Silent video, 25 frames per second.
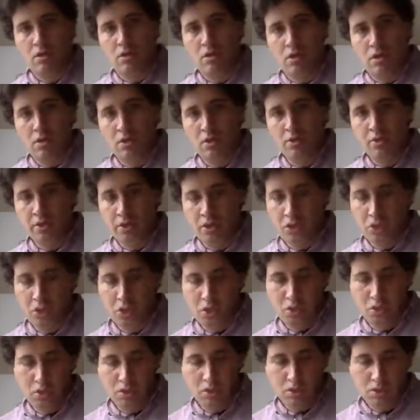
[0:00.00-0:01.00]
In
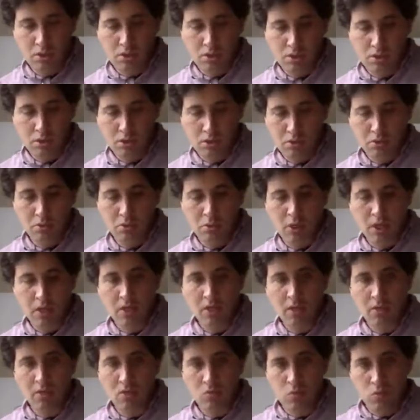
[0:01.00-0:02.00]
addition to
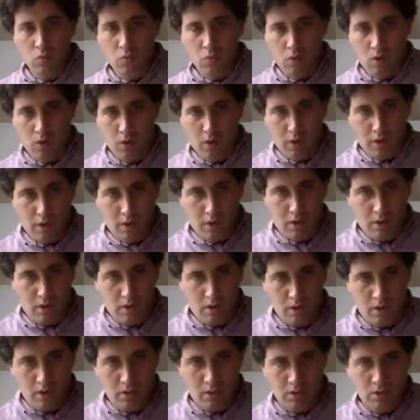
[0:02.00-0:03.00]
gaining 1
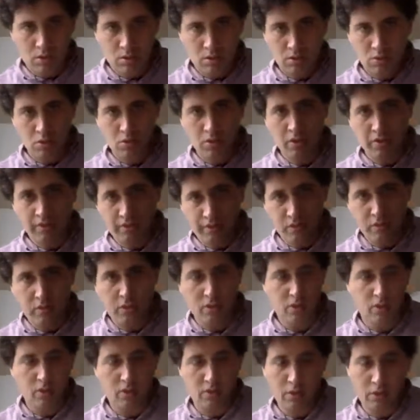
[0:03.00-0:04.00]
unit of
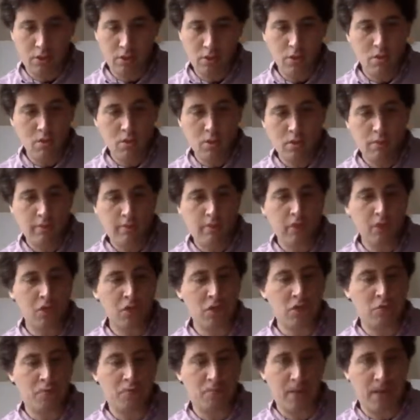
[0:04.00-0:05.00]
utility for
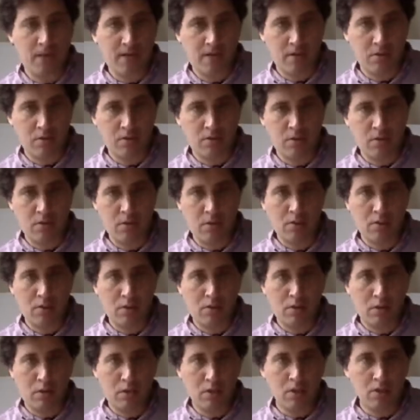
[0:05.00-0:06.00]
each pound
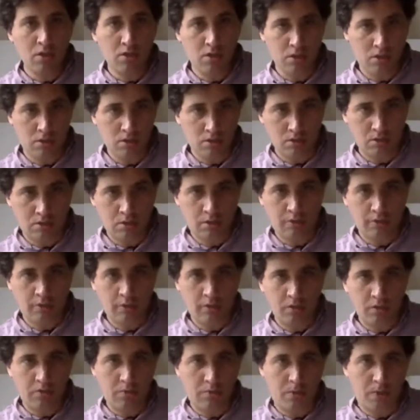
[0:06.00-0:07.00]
he earns, for
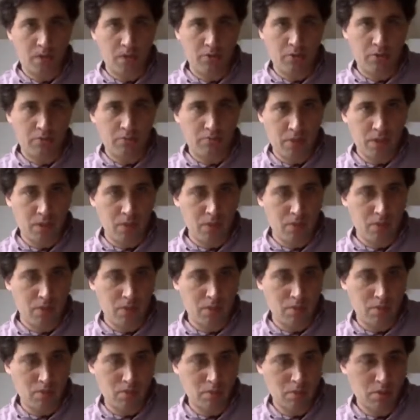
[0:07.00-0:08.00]
each pound that B
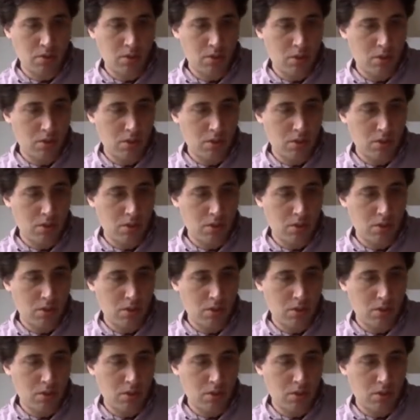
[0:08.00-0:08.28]
earns,